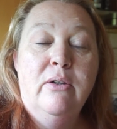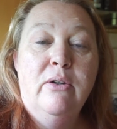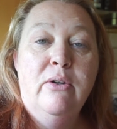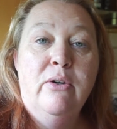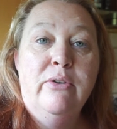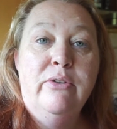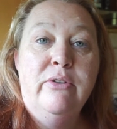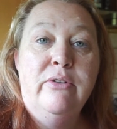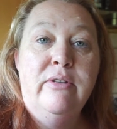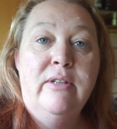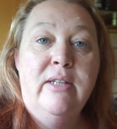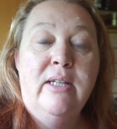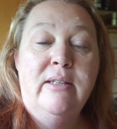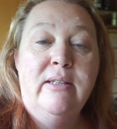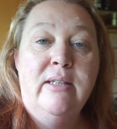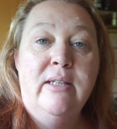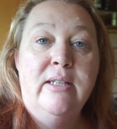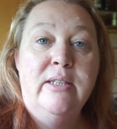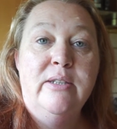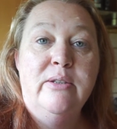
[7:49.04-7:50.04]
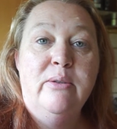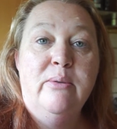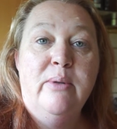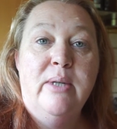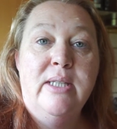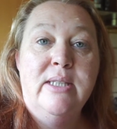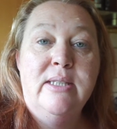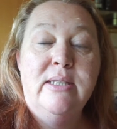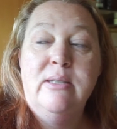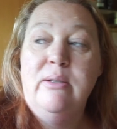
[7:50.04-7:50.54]
other than that, then I don't know what
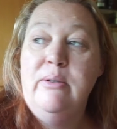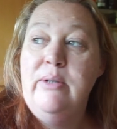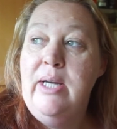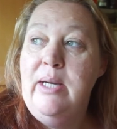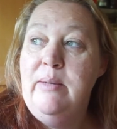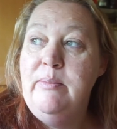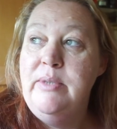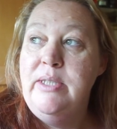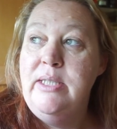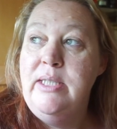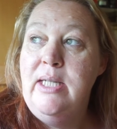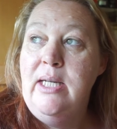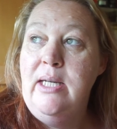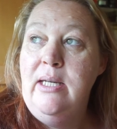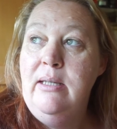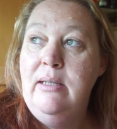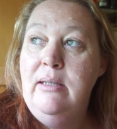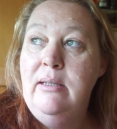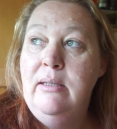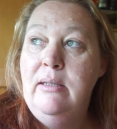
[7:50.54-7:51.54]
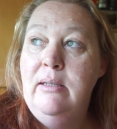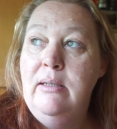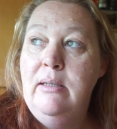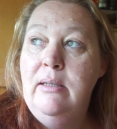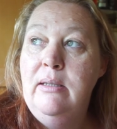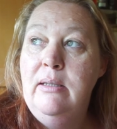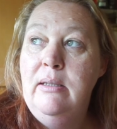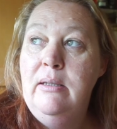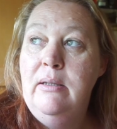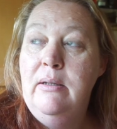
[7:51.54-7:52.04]
else is going to happen today.
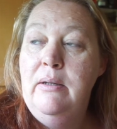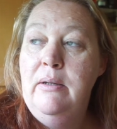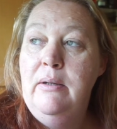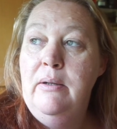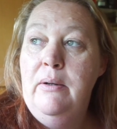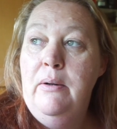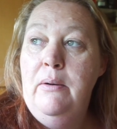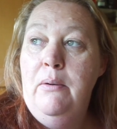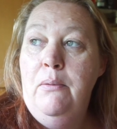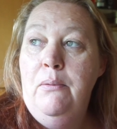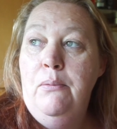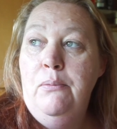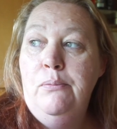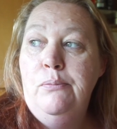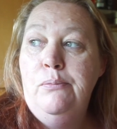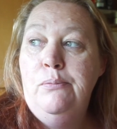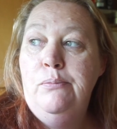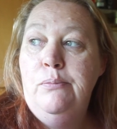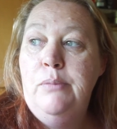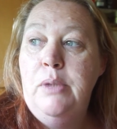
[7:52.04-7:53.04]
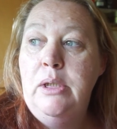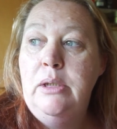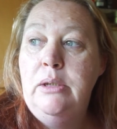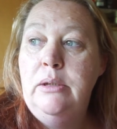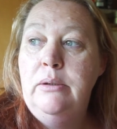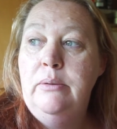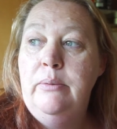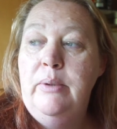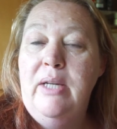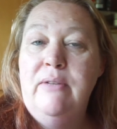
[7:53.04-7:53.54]
We'll
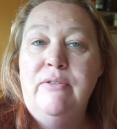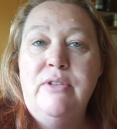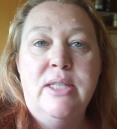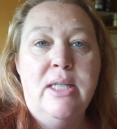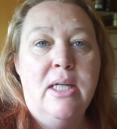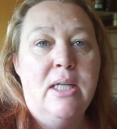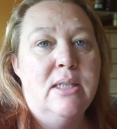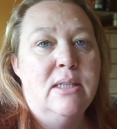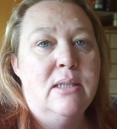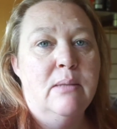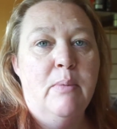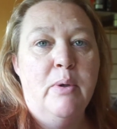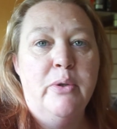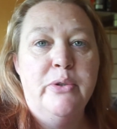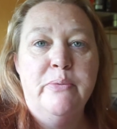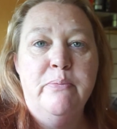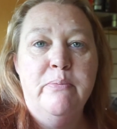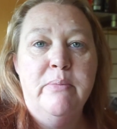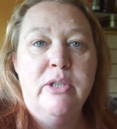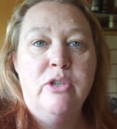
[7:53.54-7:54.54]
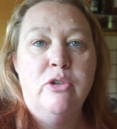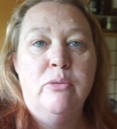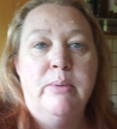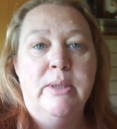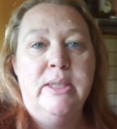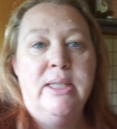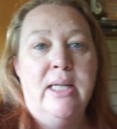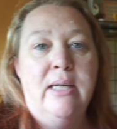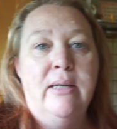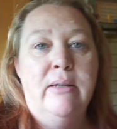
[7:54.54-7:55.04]
have to say it's the most miserable
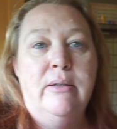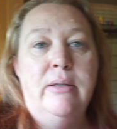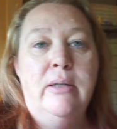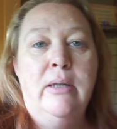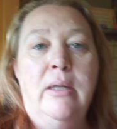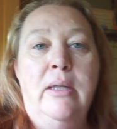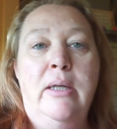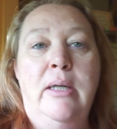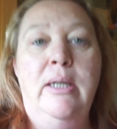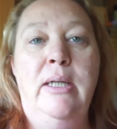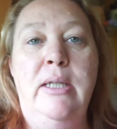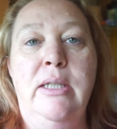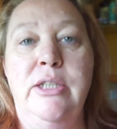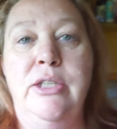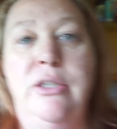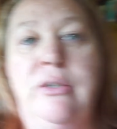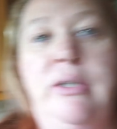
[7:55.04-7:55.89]
day out. I'll show